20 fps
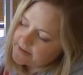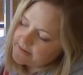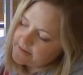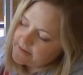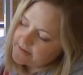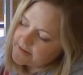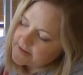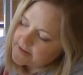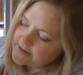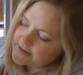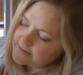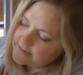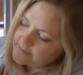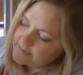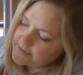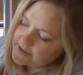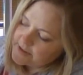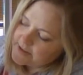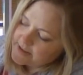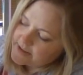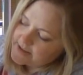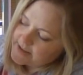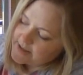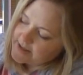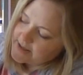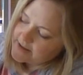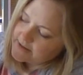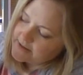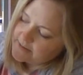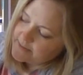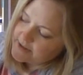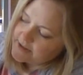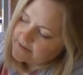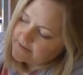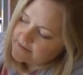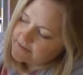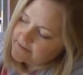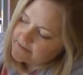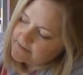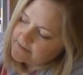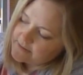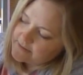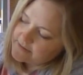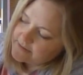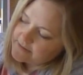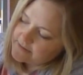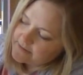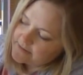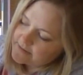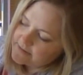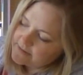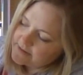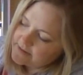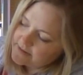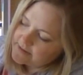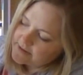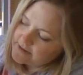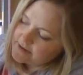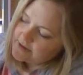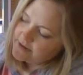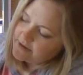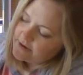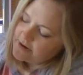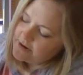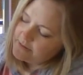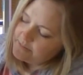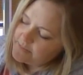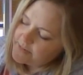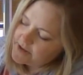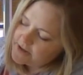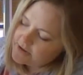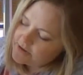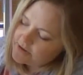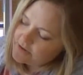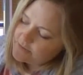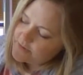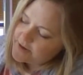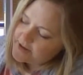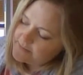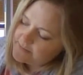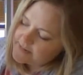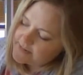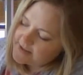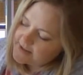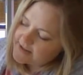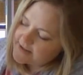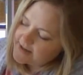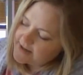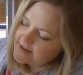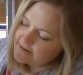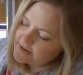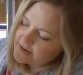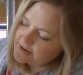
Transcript: split down the middle. Oh, and you know what, Mrs. Noward?